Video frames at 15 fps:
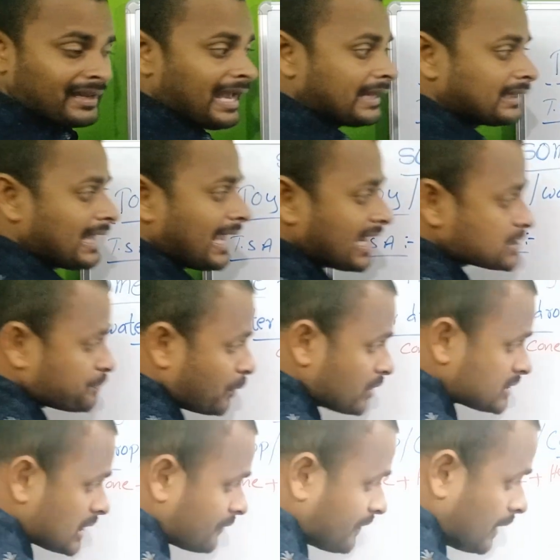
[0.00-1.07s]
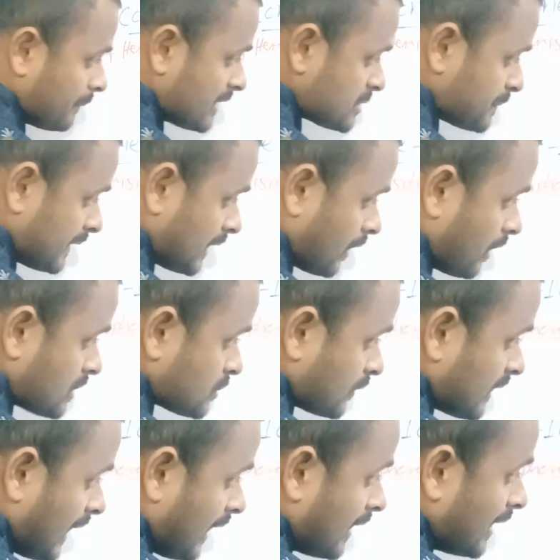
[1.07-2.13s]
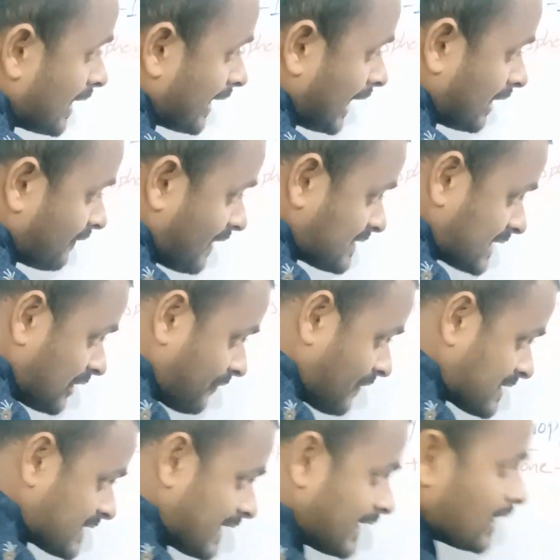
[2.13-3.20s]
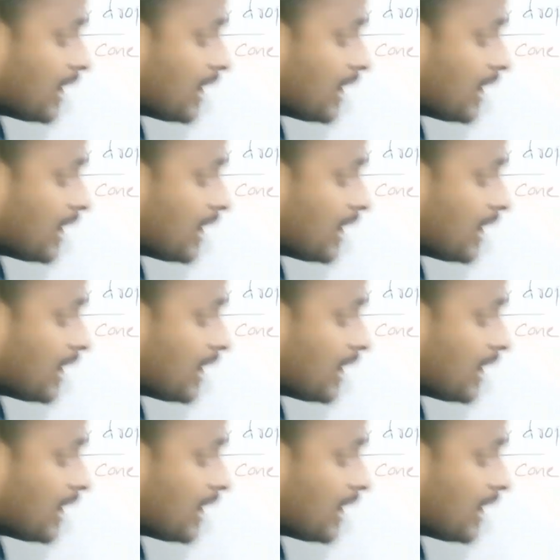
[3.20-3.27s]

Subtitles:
and the exposure of hemisphere also the curved surface area